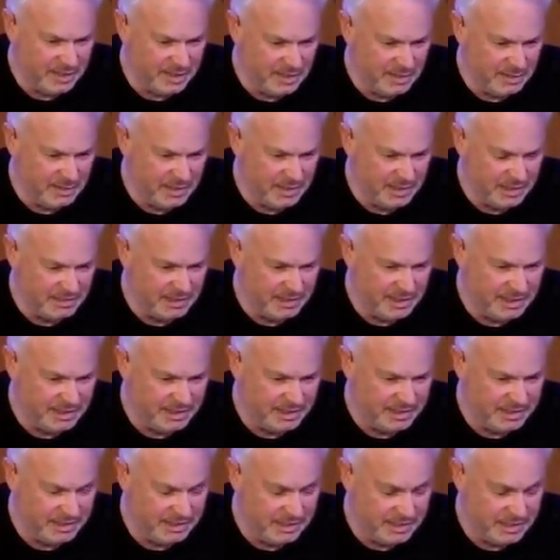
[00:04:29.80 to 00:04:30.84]
you agree a
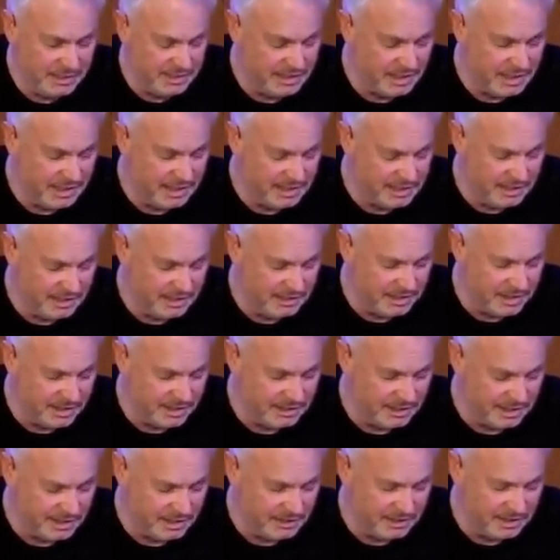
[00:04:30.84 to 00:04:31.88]
two-state
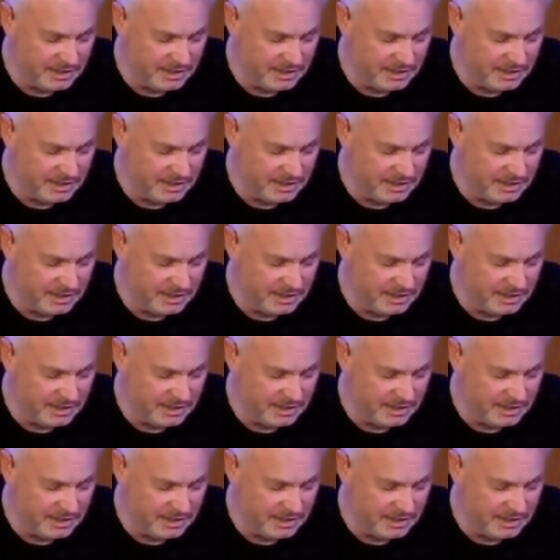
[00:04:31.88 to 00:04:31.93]
solution,